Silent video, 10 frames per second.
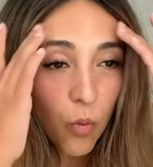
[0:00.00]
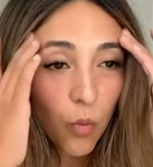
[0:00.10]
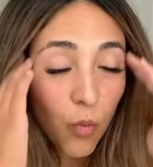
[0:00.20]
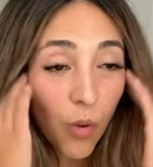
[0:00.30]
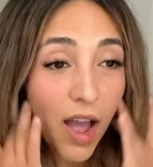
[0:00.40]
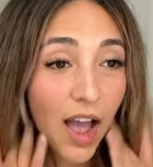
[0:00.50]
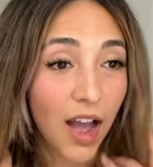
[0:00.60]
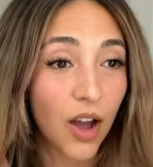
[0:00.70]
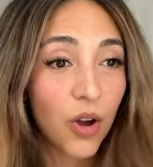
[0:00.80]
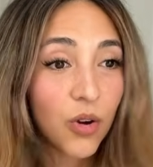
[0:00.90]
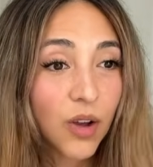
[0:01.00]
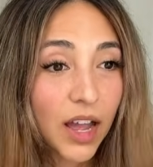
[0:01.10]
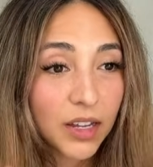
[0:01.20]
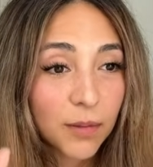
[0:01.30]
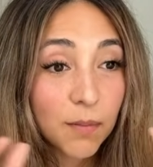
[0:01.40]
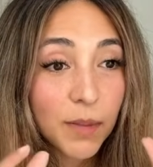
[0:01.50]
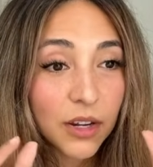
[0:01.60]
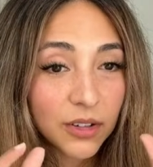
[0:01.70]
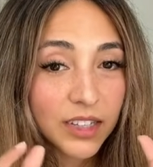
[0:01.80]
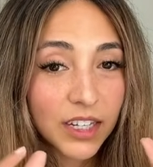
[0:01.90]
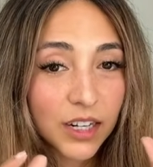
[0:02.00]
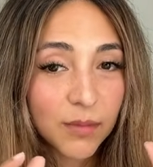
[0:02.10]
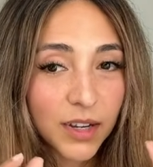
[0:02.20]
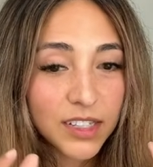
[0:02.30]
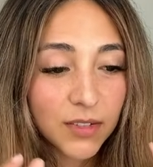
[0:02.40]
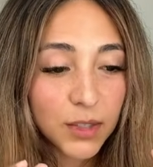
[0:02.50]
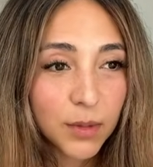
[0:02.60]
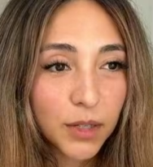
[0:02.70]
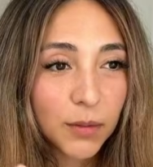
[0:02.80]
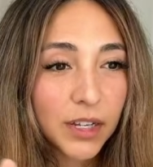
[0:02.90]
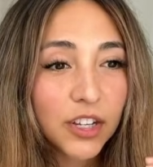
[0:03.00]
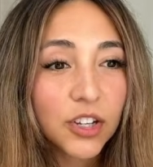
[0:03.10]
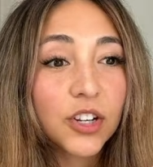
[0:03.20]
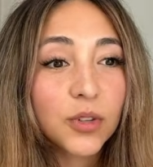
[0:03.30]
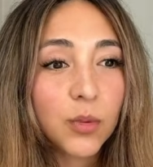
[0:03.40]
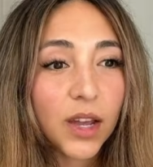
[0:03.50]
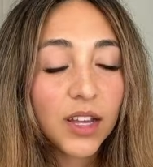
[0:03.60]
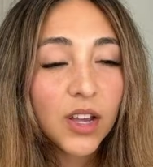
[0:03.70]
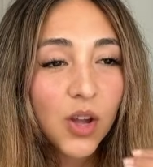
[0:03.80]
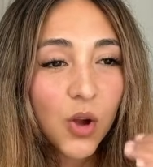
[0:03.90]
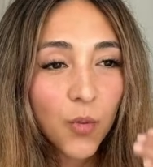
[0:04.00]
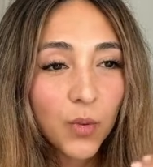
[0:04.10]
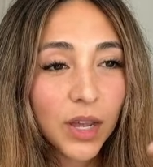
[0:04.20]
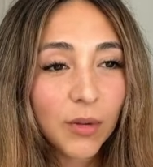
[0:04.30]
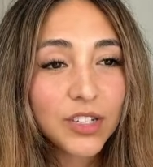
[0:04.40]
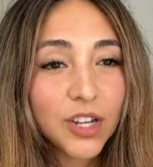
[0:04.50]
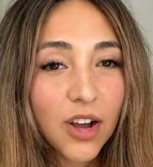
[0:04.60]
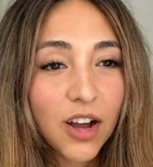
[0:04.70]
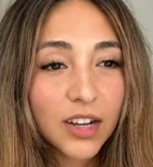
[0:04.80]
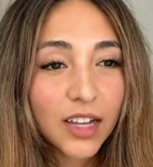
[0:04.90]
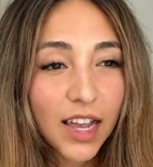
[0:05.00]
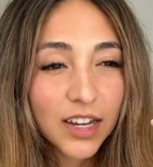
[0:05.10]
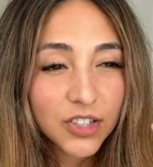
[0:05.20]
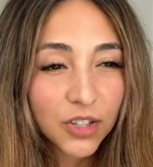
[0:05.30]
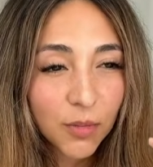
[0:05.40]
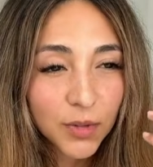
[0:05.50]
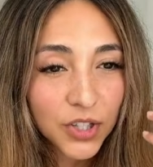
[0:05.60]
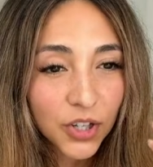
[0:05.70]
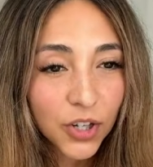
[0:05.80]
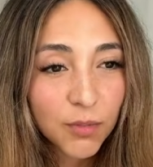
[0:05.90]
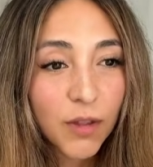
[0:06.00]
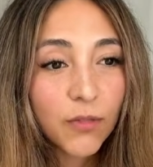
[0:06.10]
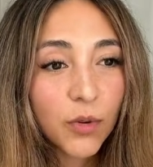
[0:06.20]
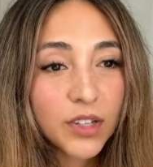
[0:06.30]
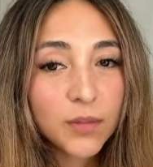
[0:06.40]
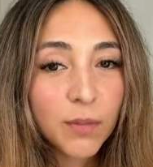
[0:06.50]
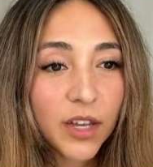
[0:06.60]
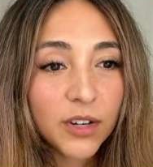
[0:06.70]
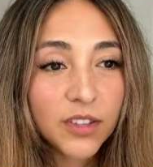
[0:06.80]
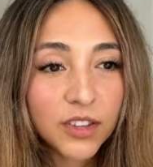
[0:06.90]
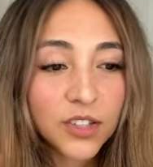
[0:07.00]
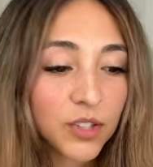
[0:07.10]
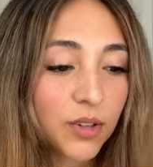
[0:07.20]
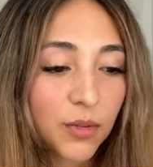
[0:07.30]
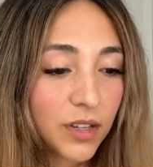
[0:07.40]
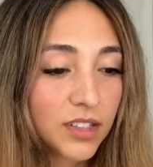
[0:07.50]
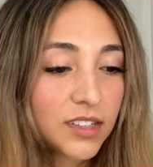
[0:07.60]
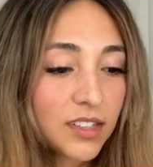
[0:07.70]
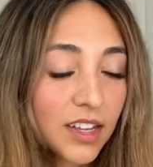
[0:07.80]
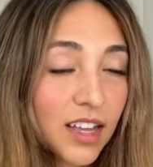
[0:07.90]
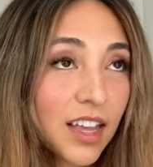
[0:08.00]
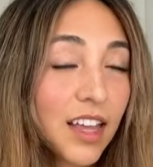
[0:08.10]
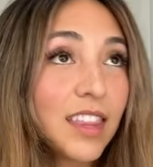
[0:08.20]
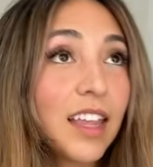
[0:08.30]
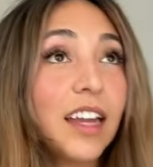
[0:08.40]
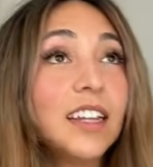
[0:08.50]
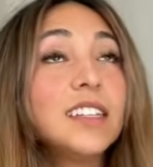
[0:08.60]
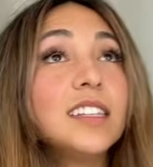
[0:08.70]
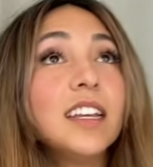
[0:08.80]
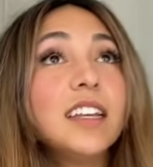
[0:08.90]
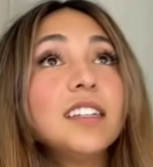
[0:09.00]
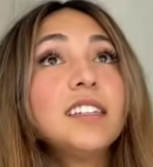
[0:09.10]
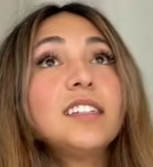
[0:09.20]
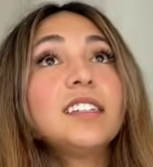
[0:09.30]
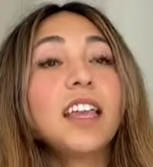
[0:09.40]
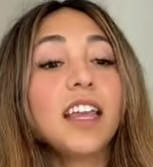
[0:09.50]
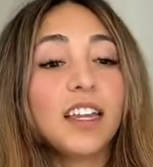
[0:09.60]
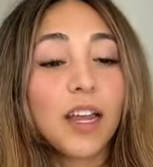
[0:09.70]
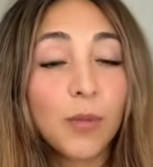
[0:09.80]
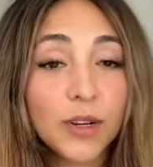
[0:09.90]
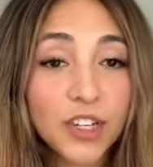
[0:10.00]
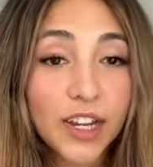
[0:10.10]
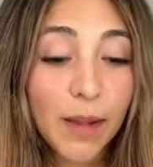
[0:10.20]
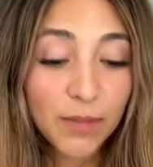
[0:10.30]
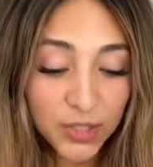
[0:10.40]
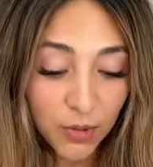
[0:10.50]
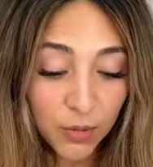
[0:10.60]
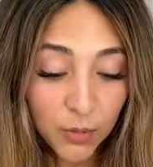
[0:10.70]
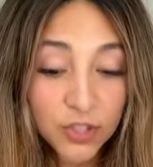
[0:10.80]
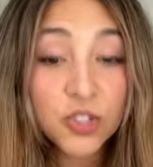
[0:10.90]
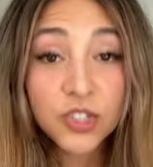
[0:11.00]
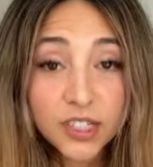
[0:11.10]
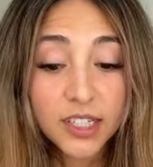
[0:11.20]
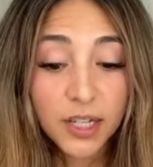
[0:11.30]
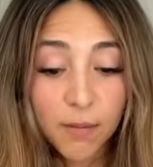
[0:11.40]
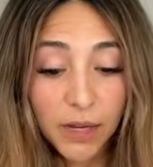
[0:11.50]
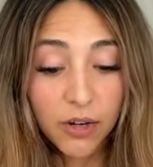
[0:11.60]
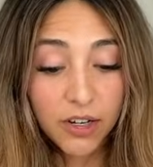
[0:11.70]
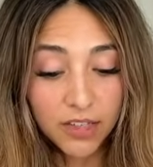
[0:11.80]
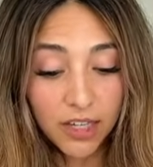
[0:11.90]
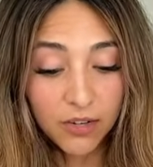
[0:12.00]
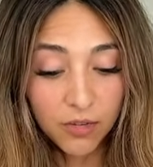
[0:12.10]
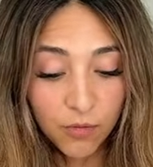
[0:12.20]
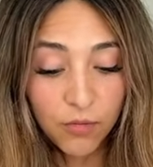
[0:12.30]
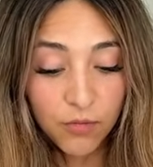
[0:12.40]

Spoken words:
Wow, I could barely hear myself speak, but in a good way. When I would talk, I actually almost heard my voice better than the Sony ones. That is insane. I wish I kept the Sony ones just to compare it like